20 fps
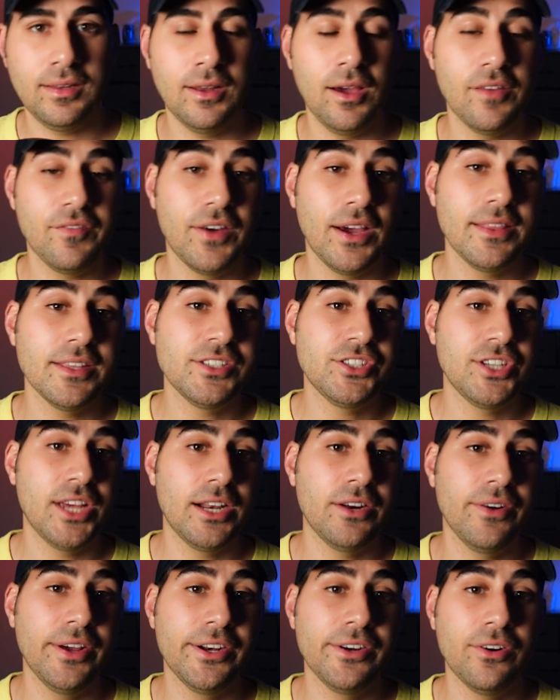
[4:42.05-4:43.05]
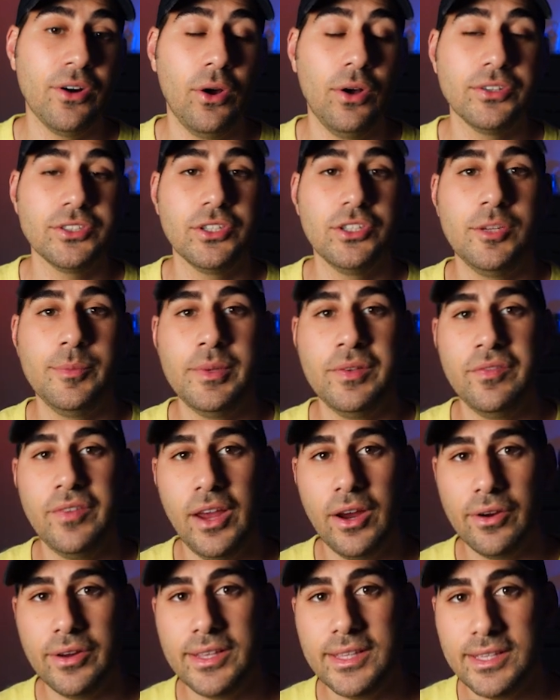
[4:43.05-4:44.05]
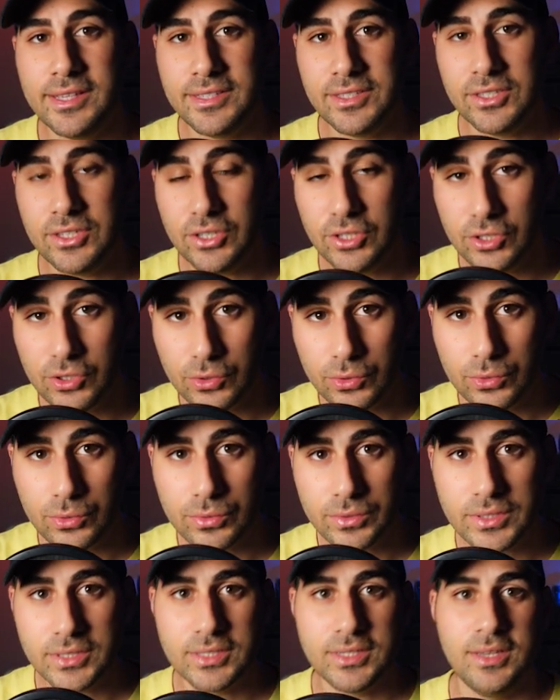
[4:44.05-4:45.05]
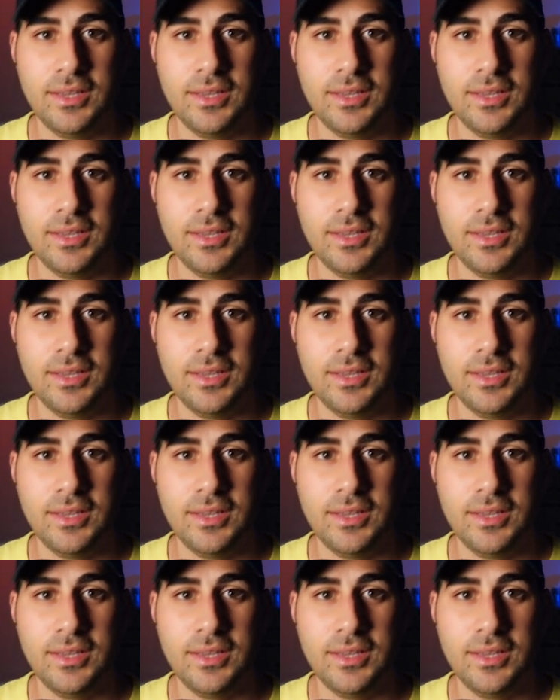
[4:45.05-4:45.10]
Now, I find this generator also to be very easy to use,